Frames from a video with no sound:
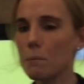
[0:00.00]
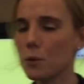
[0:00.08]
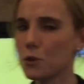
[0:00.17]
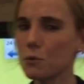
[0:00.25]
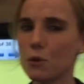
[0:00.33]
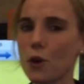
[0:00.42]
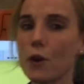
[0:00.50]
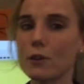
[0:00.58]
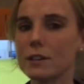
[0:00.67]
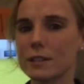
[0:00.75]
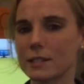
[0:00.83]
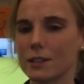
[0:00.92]
But you
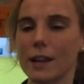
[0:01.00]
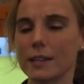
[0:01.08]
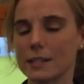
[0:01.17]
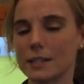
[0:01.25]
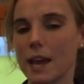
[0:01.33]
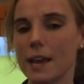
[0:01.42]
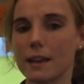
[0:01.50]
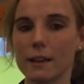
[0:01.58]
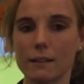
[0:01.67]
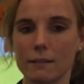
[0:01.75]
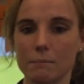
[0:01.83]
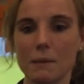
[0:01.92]
could decide to take,
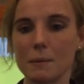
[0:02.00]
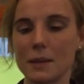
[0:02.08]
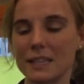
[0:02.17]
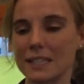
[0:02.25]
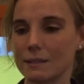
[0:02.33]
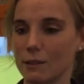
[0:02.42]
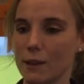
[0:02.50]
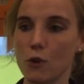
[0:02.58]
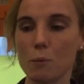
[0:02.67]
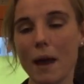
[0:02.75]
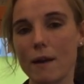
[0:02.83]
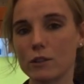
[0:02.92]
maybe if
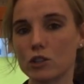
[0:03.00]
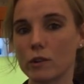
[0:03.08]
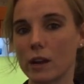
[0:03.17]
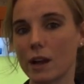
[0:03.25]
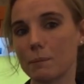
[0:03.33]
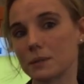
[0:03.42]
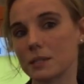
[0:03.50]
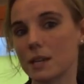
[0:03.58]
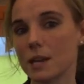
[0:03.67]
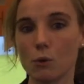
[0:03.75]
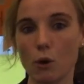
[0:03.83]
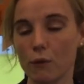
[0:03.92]
your parents drink cups of
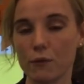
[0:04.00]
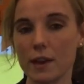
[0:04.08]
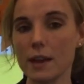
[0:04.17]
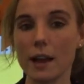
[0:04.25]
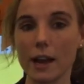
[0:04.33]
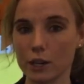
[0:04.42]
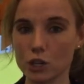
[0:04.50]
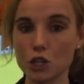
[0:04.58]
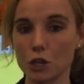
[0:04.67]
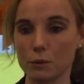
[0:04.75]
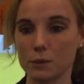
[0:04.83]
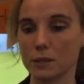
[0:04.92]
tea or coffee and
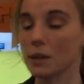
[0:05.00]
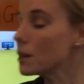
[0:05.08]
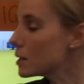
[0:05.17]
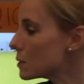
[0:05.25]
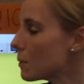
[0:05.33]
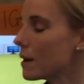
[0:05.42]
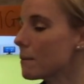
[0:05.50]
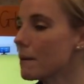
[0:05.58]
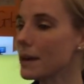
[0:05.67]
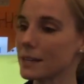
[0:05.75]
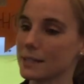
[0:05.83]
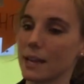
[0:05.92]
juice. So I
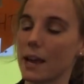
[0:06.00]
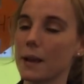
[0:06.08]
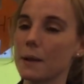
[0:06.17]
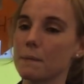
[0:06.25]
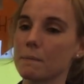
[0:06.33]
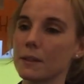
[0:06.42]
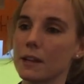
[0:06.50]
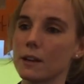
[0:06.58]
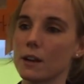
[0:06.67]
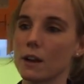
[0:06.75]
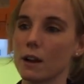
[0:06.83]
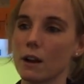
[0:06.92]
might say,
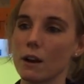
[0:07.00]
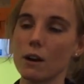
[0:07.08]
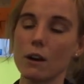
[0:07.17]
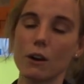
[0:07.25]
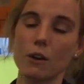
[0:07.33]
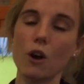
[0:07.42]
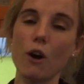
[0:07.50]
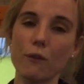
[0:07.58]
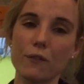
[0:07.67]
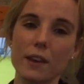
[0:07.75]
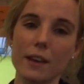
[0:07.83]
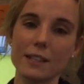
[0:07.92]
oh,
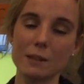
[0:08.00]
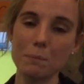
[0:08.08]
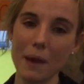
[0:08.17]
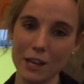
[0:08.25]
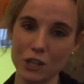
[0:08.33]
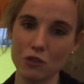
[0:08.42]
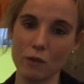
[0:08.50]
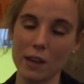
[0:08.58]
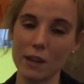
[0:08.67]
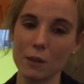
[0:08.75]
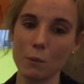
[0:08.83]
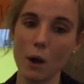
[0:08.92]
coffee is the best
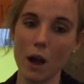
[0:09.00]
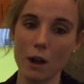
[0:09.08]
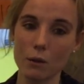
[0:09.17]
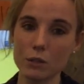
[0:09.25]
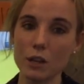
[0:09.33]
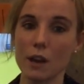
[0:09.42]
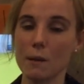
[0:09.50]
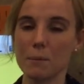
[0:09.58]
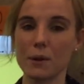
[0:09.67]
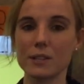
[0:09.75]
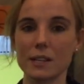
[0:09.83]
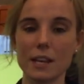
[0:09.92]
drink in the world
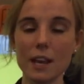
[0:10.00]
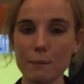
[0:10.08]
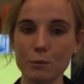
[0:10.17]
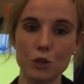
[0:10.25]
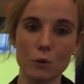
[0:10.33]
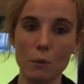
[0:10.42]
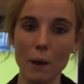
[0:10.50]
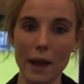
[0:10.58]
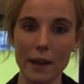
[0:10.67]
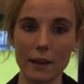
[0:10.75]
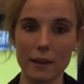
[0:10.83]
because it keeps you awake.